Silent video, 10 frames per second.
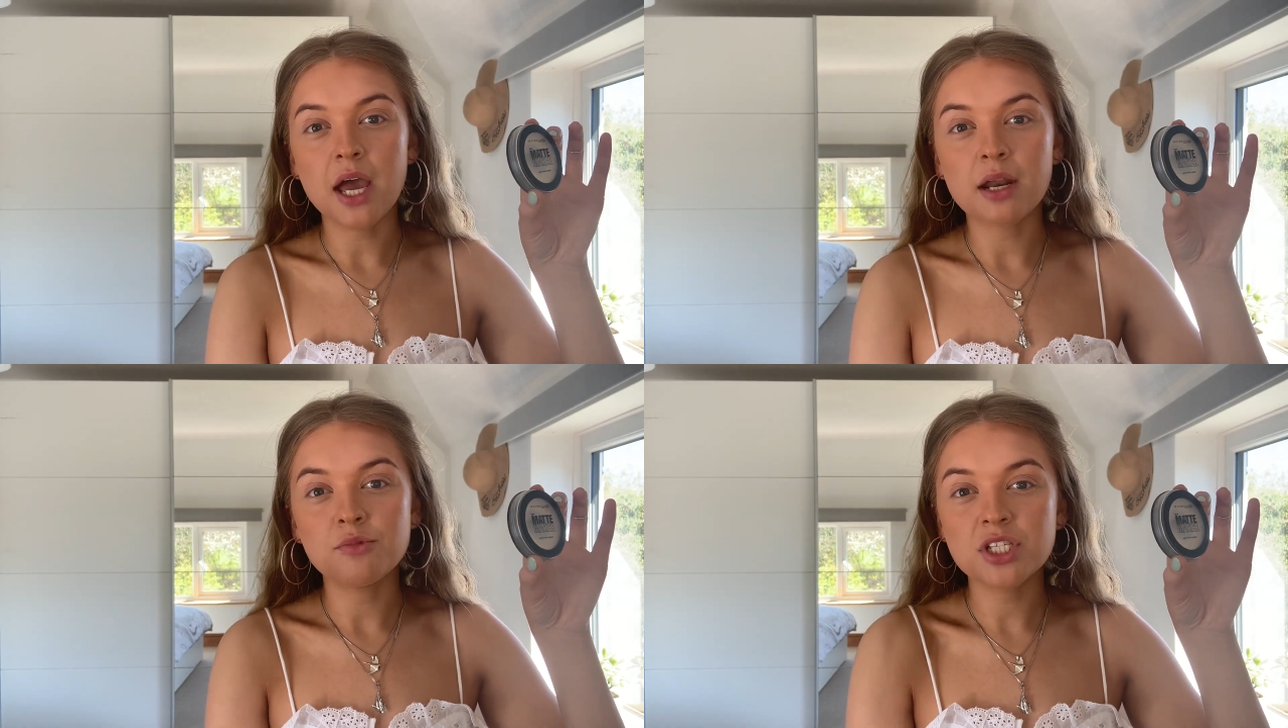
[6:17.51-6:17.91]

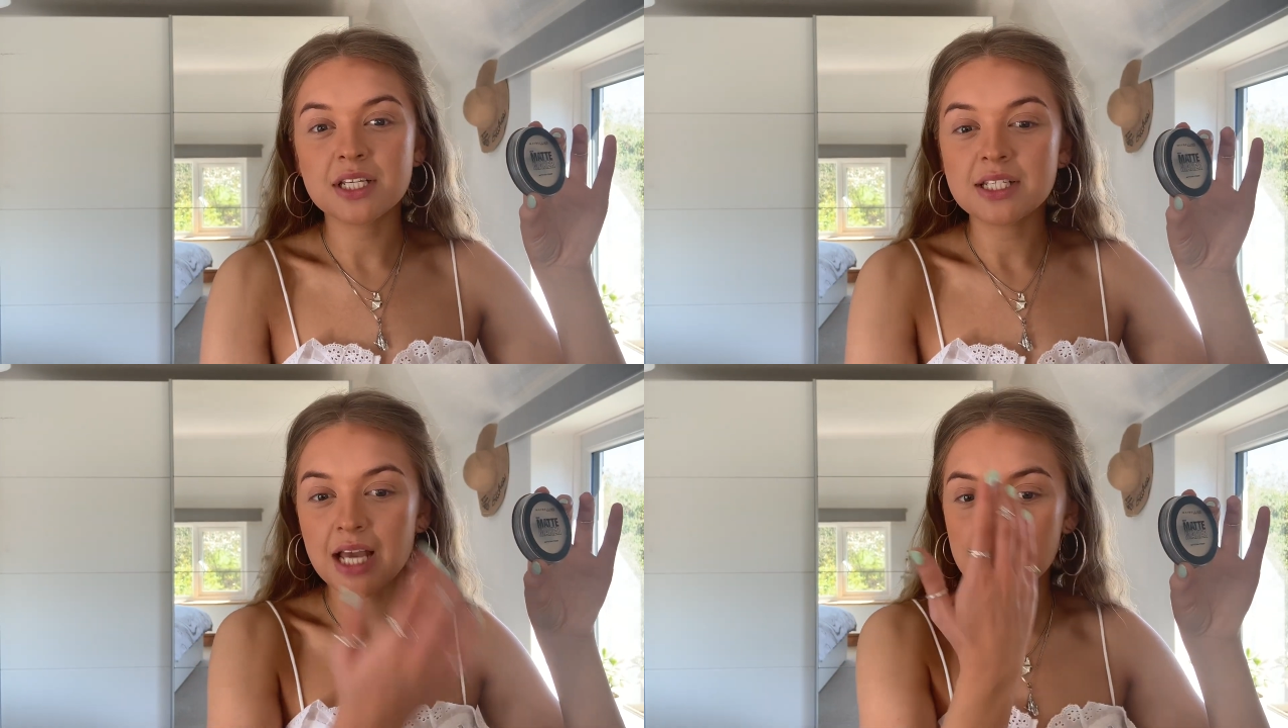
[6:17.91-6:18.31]
And I'm just
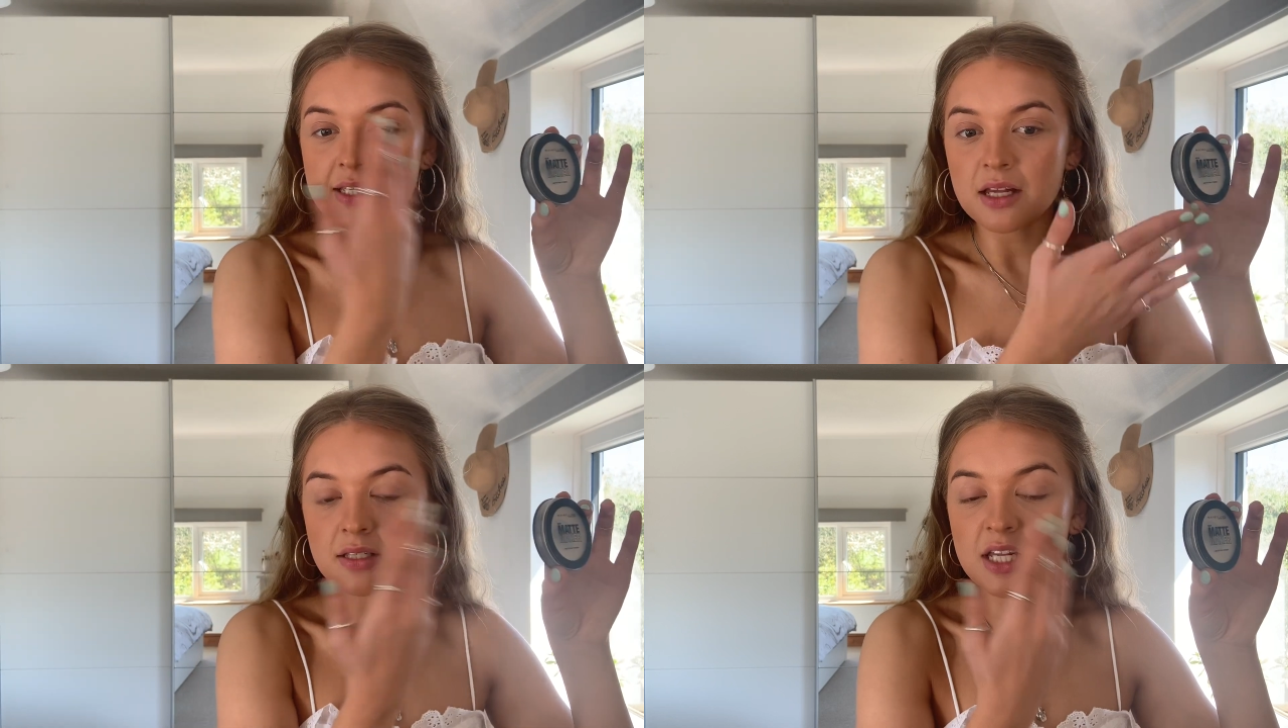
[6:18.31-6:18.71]
going to take this
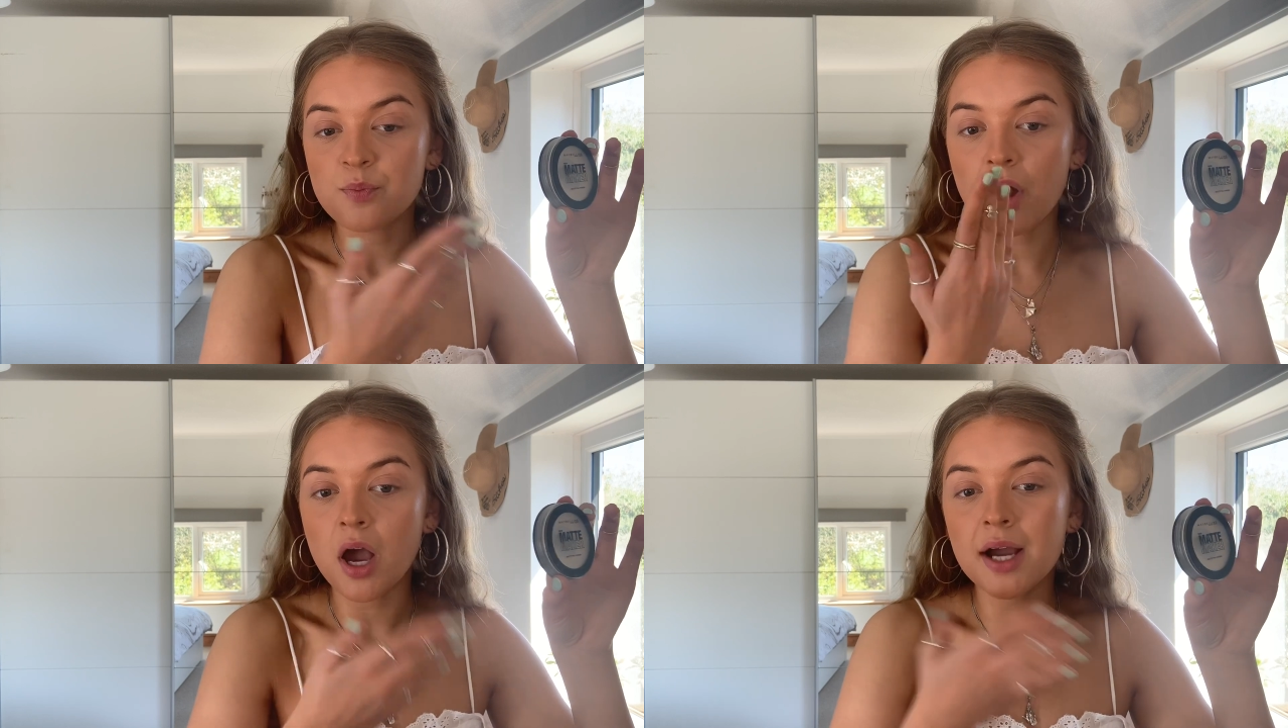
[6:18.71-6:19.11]
underneath
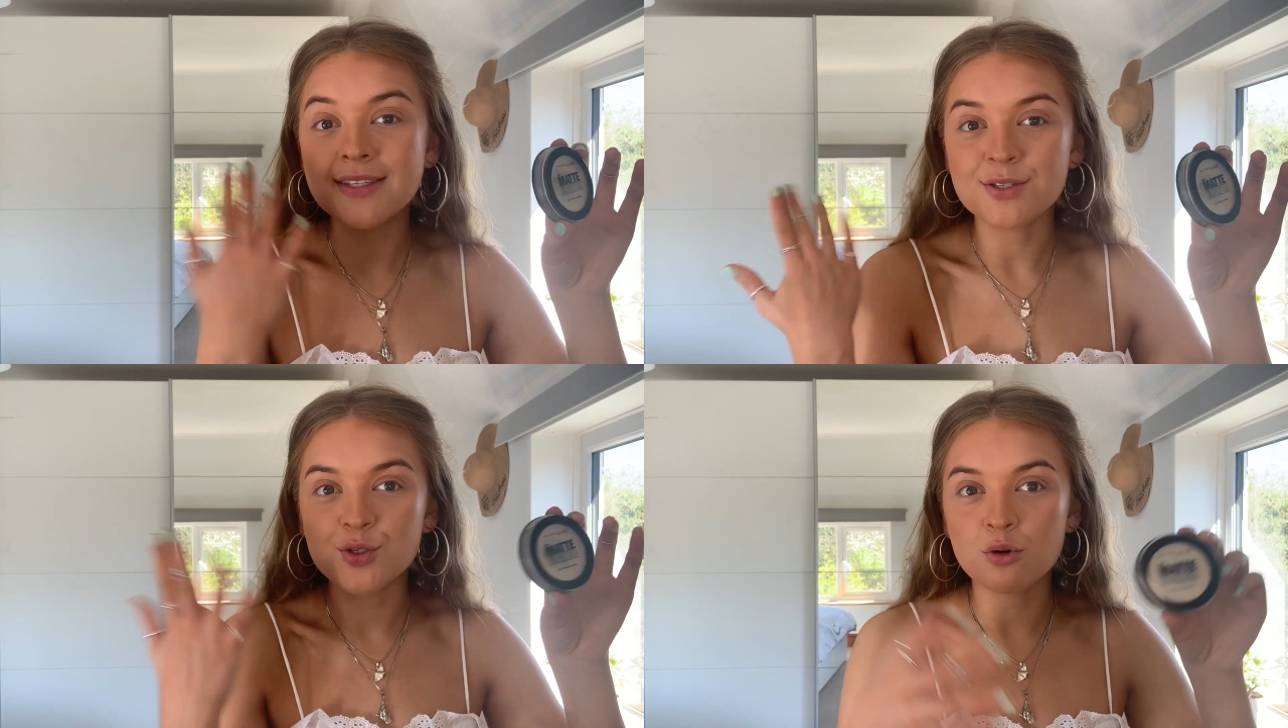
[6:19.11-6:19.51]
my eyes
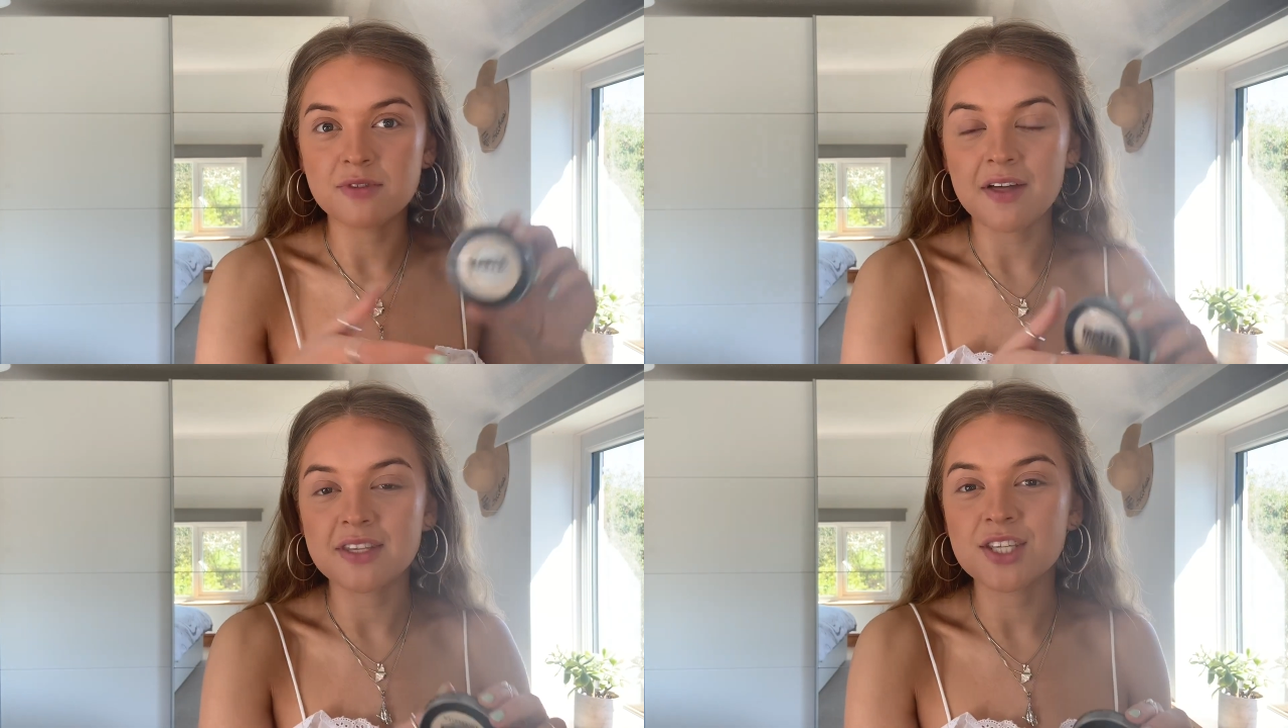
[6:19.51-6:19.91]
and sort of
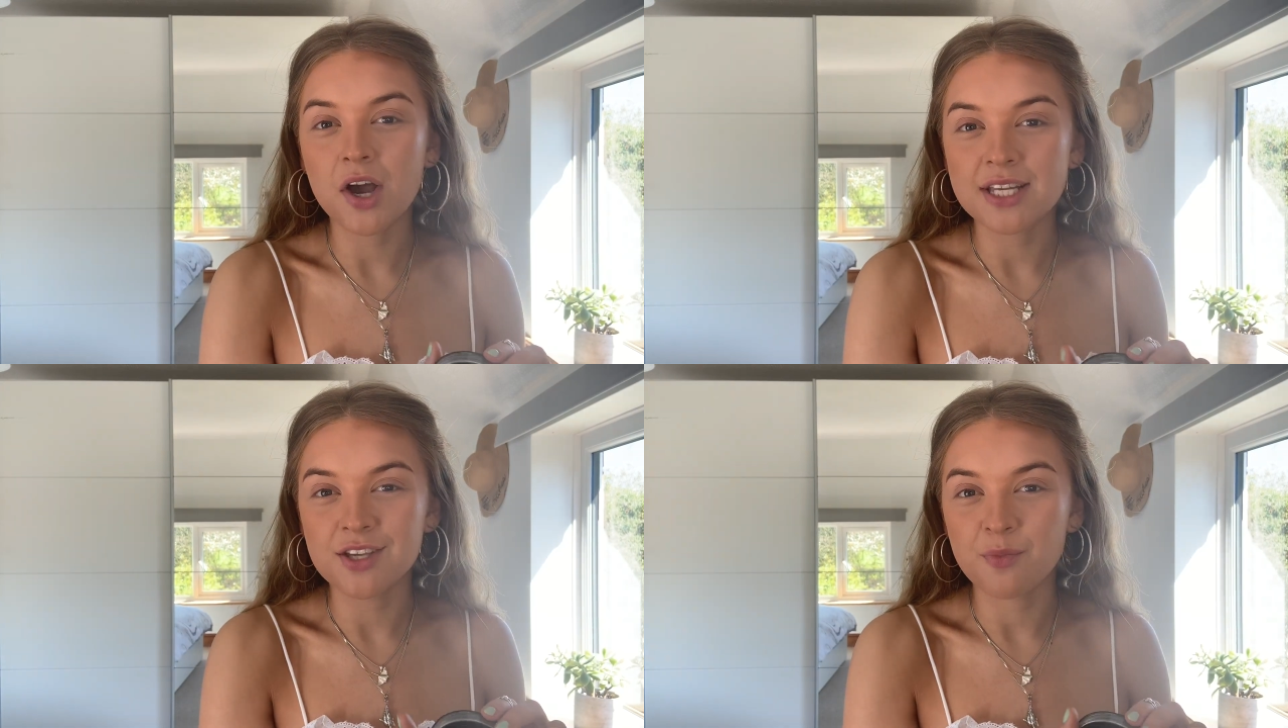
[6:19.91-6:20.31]
down the
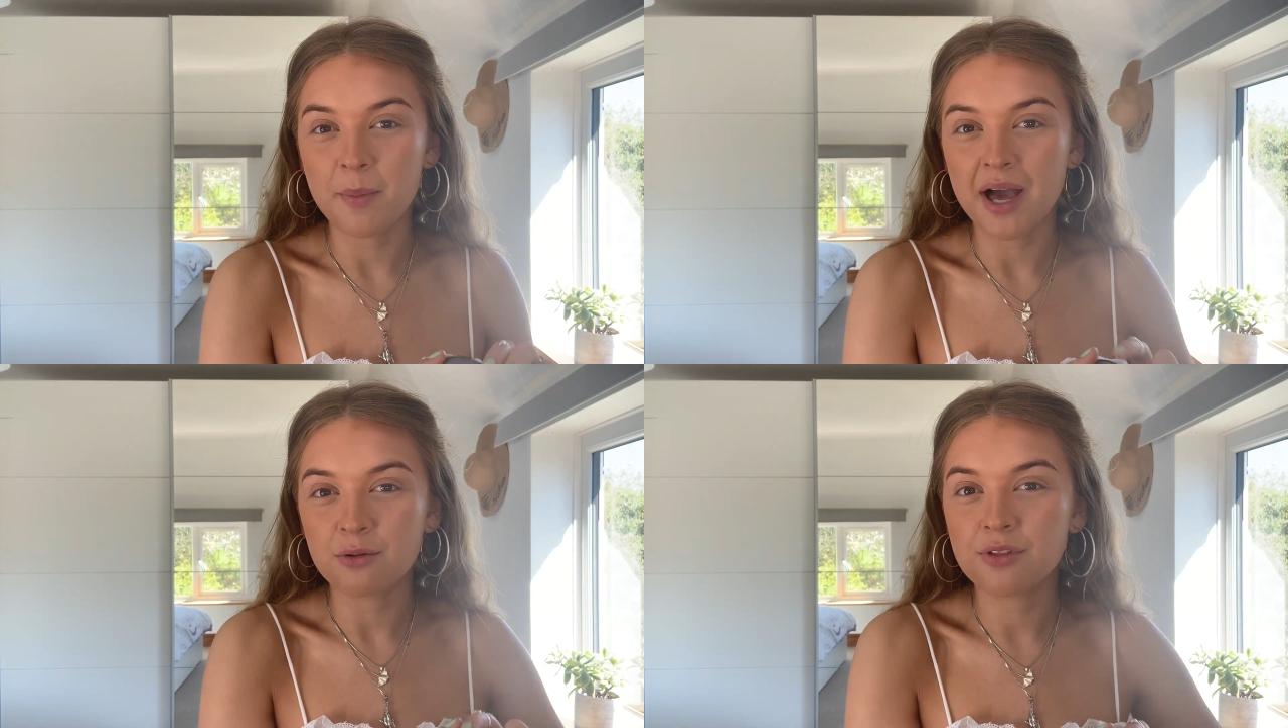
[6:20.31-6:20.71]
sides of my
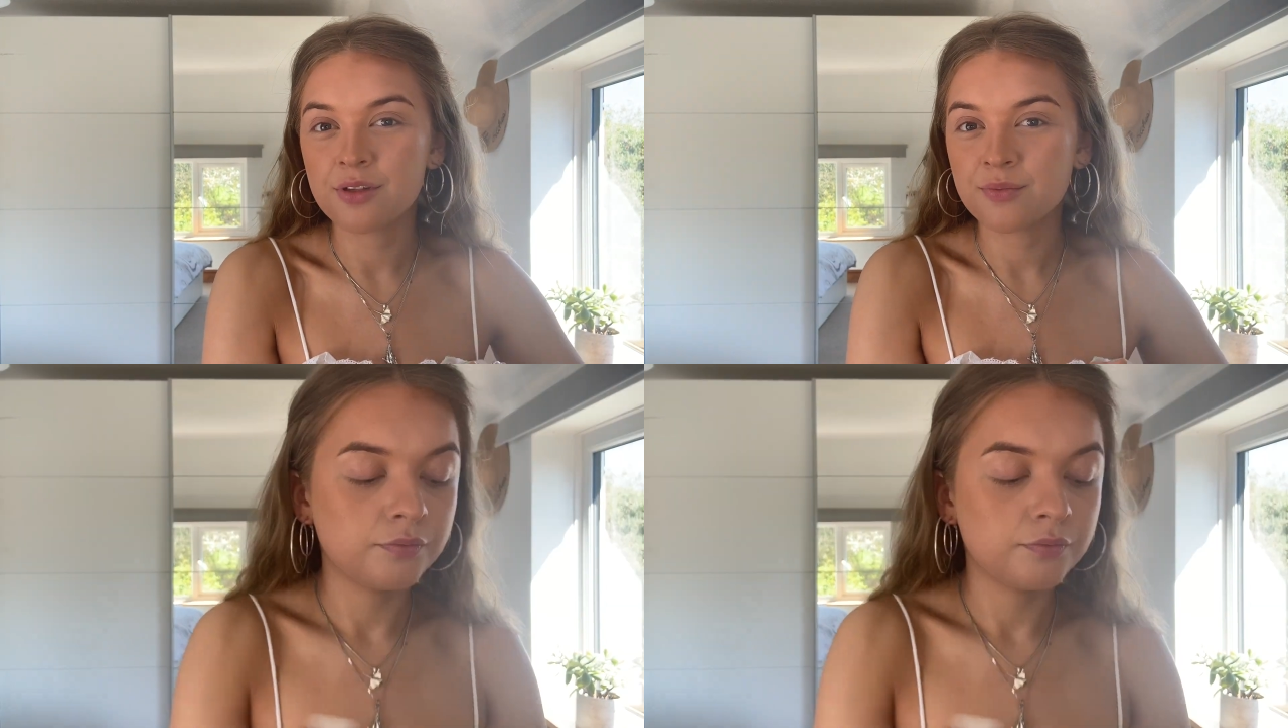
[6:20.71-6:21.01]
mouth.